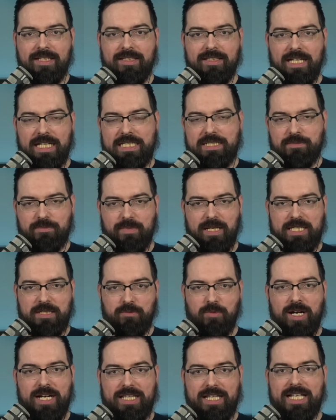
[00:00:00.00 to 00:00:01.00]
that's
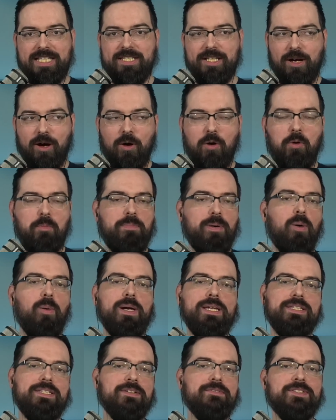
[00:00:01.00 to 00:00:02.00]
the whole
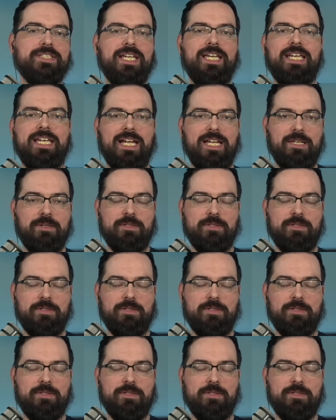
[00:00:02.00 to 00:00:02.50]
point of saying I use